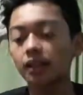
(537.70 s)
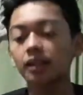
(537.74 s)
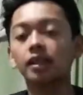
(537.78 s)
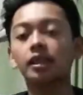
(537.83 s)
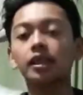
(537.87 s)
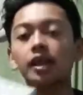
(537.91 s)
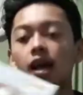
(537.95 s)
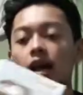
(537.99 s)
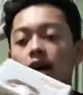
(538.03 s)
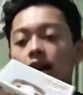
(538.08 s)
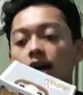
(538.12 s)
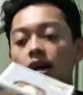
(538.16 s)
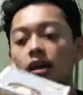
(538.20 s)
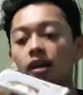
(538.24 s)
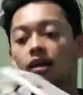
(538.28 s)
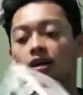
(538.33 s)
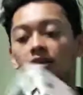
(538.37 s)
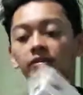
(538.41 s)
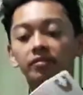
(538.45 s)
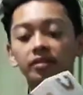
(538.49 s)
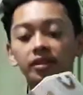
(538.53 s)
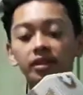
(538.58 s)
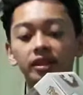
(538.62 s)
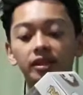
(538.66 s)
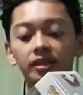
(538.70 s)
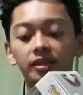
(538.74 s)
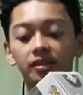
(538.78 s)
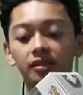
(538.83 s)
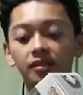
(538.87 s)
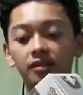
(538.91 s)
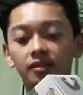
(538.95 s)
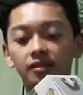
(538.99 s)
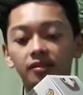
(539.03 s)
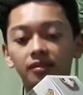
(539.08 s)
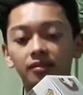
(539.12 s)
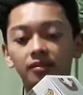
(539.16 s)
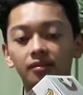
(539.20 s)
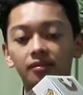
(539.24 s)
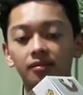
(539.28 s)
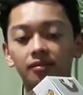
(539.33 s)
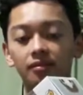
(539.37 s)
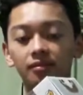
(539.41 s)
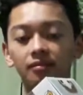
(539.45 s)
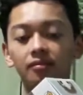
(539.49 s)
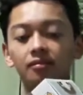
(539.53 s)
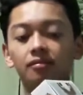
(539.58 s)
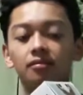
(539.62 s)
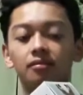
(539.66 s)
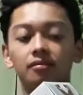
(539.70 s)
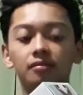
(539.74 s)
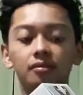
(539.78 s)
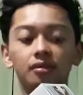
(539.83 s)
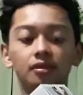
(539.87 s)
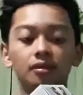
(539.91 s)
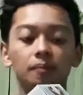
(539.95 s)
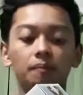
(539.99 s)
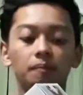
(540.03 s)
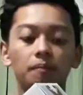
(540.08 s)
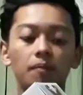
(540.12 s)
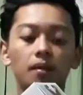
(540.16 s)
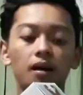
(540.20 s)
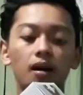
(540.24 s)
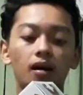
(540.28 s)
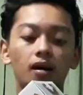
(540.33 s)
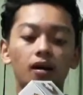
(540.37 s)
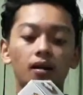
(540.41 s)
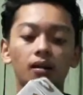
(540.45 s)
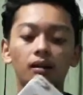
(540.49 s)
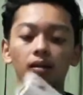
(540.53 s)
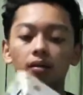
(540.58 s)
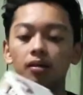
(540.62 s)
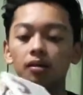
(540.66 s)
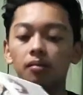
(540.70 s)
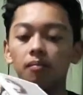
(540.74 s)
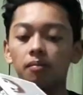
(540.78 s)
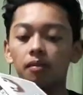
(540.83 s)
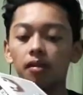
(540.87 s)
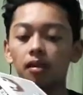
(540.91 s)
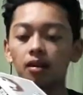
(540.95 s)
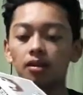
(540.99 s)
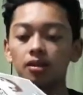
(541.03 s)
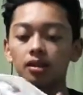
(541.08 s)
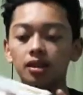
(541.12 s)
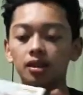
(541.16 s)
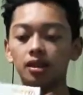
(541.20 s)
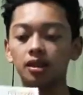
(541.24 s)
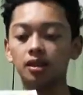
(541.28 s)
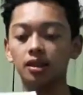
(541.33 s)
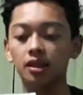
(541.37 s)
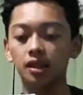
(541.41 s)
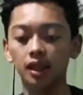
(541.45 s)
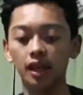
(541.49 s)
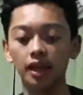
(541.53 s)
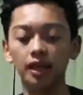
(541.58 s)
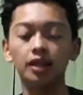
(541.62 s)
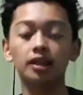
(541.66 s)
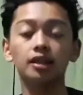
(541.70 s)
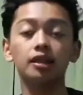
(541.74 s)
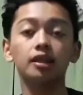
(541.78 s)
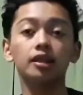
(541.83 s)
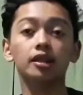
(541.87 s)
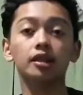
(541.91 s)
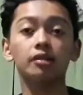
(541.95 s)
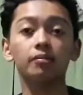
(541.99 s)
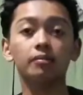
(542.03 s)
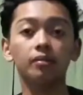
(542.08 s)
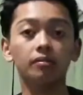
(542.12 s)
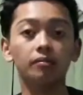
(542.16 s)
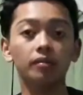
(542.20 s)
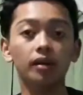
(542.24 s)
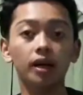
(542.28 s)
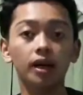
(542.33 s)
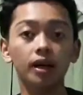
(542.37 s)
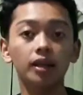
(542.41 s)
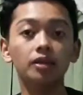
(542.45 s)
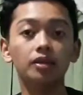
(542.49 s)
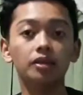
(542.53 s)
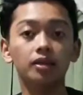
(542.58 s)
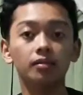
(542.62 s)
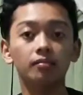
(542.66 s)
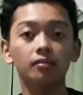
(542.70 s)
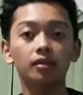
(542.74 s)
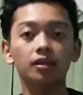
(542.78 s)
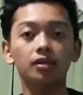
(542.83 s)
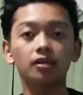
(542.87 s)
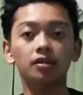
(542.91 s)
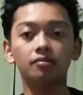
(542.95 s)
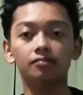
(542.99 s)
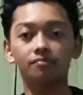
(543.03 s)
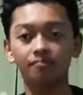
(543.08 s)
Yeah, I mean, the box is nice rin naman, maayos naman.